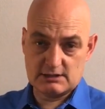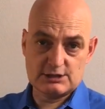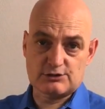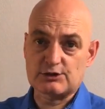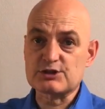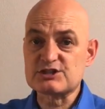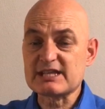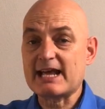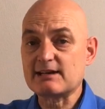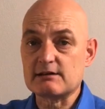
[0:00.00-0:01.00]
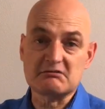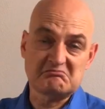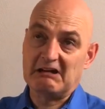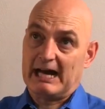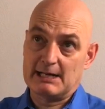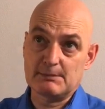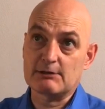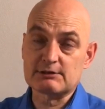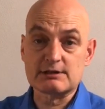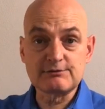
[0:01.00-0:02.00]
It's not the standard
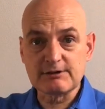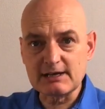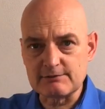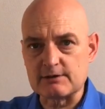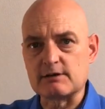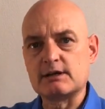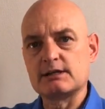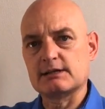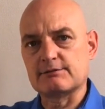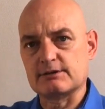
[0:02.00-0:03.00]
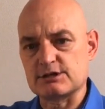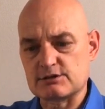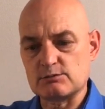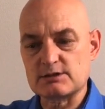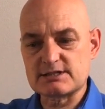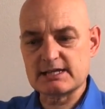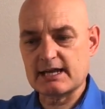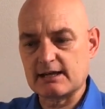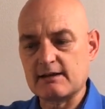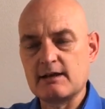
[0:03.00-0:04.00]
unmerited favor definition. We're
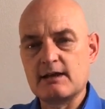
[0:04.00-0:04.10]
saying